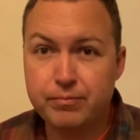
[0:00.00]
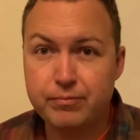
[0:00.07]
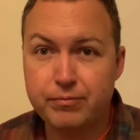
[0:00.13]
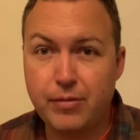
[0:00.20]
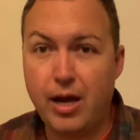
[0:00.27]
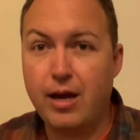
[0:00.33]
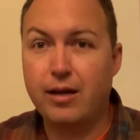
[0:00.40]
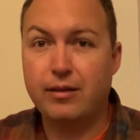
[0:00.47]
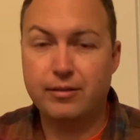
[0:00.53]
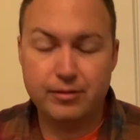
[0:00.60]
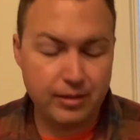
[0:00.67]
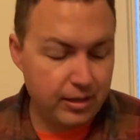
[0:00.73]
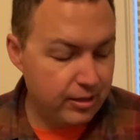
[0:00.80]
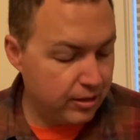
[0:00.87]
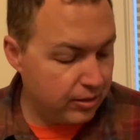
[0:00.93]
Ma,
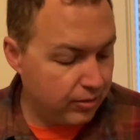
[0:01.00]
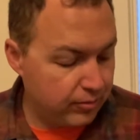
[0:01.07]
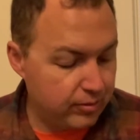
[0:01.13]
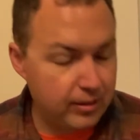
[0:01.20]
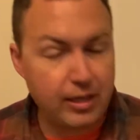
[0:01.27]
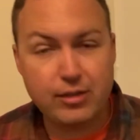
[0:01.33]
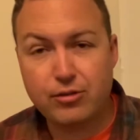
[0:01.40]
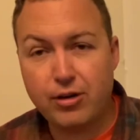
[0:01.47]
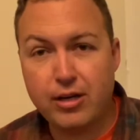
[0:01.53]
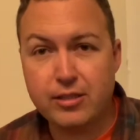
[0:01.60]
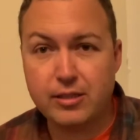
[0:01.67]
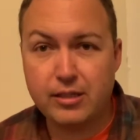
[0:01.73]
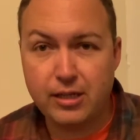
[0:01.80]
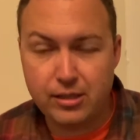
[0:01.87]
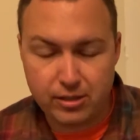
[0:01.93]
there you go. That draws
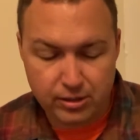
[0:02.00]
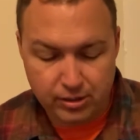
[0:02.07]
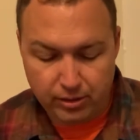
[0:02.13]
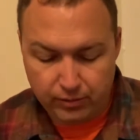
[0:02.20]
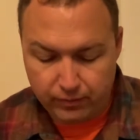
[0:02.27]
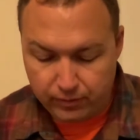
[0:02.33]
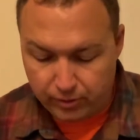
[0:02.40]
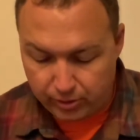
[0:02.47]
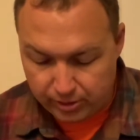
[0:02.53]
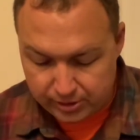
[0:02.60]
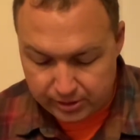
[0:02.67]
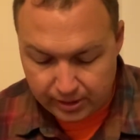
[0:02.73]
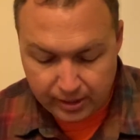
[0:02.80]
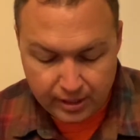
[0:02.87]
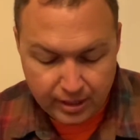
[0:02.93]
attention to the furnace.
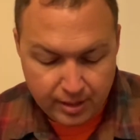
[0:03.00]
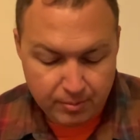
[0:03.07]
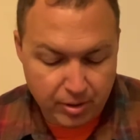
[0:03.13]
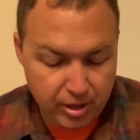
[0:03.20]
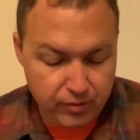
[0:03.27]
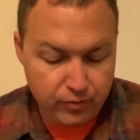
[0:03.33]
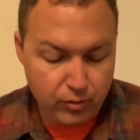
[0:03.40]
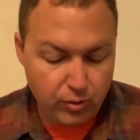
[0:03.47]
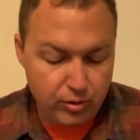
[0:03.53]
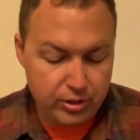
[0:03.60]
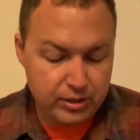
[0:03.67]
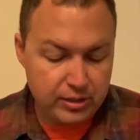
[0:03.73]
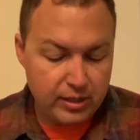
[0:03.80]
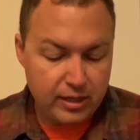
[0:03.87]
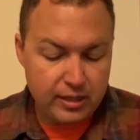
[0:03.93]
But of
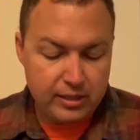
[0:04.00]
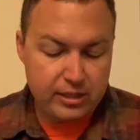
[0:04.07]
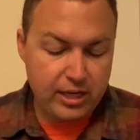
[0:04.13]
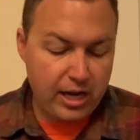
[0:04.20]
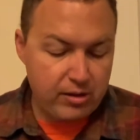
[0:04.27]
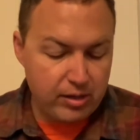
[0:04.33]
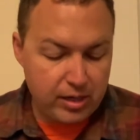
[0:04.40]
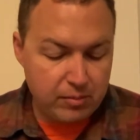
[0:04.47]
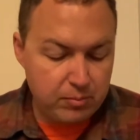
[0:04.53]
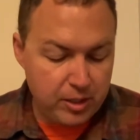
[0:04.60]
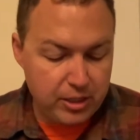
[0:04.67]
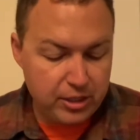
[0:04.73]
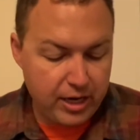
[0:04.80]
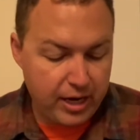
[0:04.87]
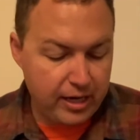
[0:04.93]
course, Shadrach,
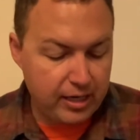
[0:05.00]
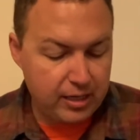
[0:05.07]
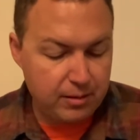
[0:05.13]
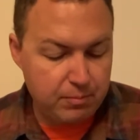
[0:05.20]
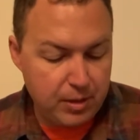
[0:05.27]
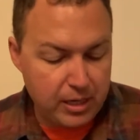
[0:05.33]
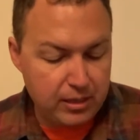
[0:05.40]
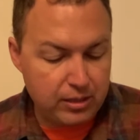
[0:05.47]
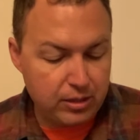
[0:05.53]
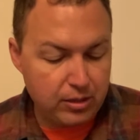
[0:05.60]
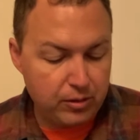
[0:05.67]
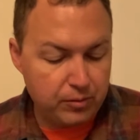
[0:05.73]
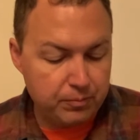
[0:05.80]
Meshach, and Abednego.